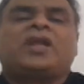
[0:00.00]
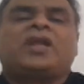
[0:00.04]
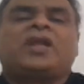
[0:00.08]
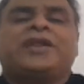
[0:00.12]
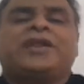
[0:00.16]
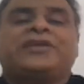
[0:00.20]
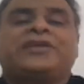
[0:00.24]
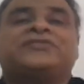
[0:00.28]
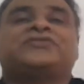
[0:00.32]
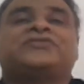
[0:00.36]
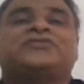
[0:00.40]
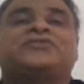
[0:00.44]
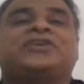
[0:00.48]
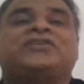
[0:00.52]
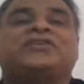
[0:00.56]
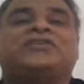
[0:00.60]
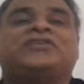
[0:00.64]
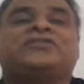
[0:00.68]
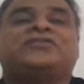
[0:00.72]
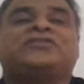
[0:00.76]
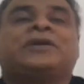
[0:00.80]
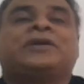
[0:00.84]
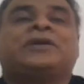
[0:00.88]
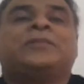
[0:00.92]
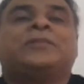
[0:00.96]
Next
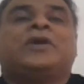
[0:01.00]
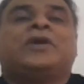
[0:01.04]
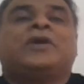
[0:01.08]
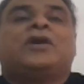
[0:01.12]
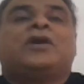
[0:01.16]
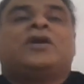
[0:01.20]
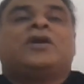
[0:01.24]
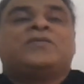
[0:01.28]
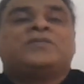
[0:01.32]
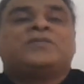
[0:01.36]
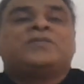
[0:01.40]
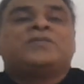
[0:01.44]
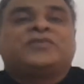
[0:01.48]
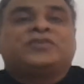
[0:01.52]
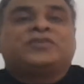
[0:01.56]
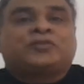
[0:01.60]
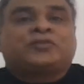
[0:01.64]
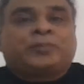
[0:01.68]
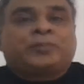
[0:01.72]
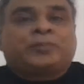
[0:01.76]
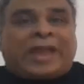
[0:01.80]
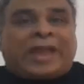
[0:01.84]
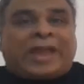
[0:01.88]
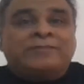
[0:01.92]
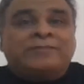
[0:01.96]
is
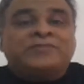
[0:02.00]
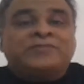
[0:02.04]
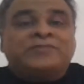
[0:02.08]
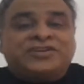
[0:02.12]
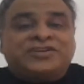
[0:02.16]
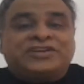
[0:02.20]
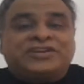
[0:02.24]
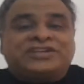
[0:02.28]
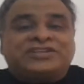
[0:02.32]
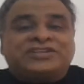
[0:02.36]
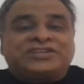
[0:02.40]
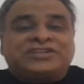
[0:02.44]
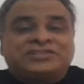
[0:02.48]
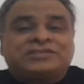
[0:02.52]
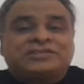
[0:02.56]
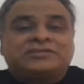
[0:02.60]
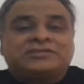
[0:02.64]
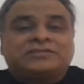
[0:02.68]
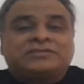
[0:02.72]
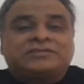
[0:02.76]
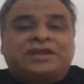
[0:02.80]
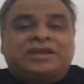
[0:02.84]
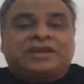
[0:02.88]
spam detection.